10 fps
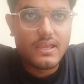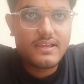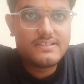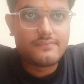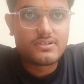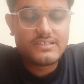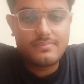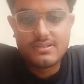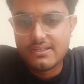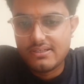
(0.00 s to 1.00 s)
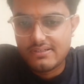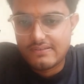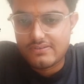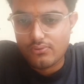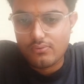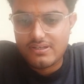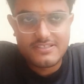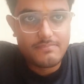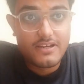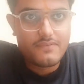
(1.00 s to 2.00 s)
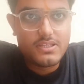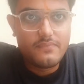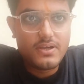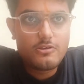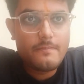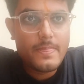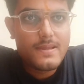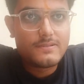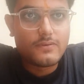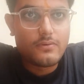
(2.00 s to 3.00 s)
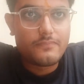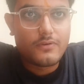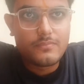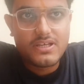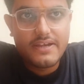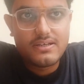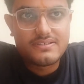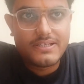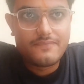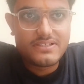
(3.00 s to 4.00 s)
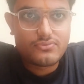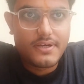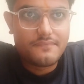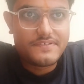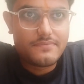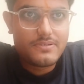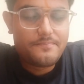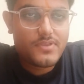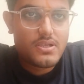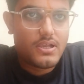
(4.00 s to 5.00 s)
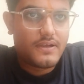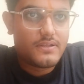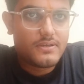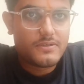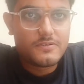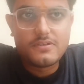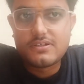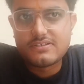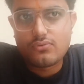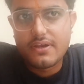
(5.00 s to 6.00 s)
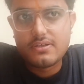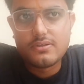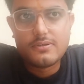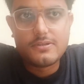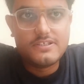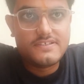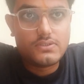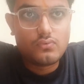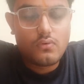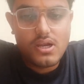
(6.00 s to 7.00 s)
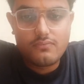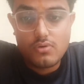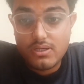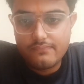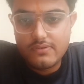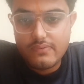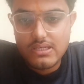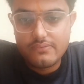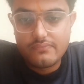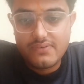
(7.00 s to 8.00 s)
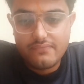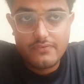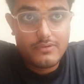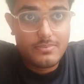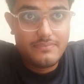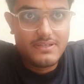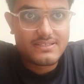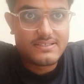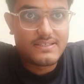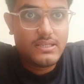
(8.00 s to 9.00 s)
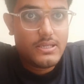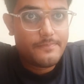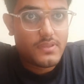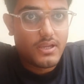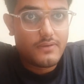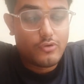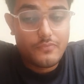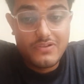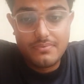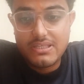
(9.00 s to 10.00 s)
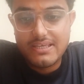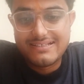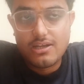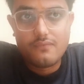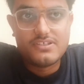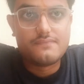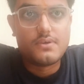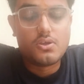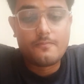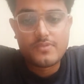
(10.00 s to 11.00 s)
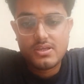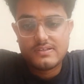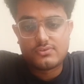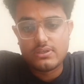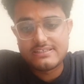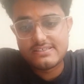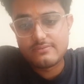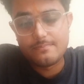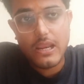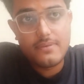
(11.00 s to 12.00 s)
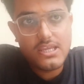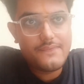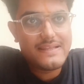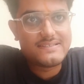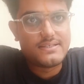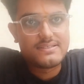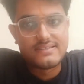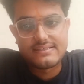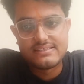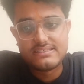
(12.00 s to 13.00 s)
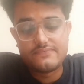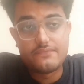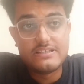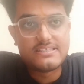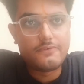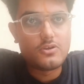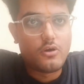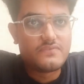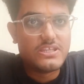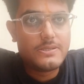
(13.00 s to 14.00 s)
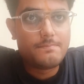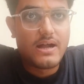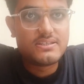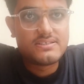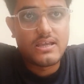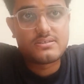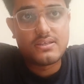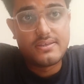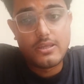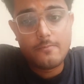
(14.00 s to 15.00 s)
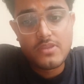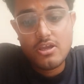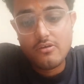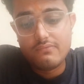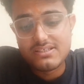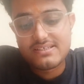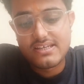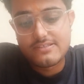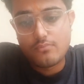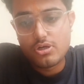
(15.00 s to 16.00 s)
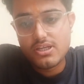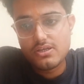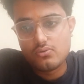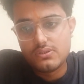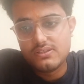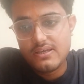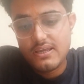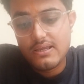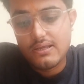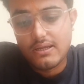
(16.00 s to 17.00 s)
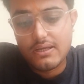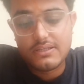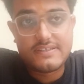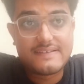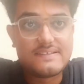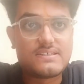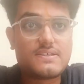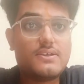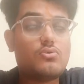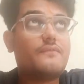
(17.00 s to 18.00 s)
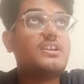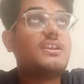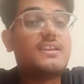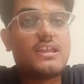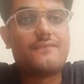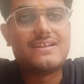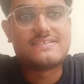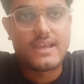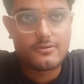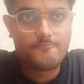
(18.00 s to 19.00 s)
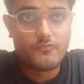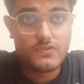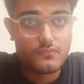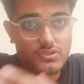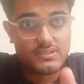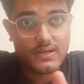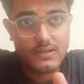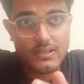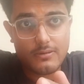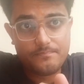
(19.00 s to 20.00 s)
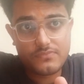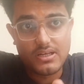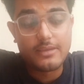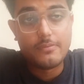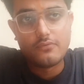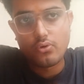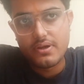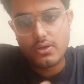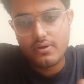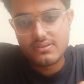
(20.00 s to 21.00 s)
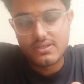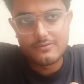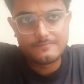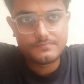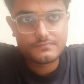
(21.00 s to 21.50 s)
Hi guys, what's up? So let's begin with the video. So from the title itself, it is quite visible, and it is quite easy to know that what we will be discussing and what will be the agenda of this video. So yes, primary evidence, that is section 57 of the Bharatiya Saksh Adhiniyam, which is corresponding to the section 62 of the Indian Evidence Act, which was the earlier, like before 2023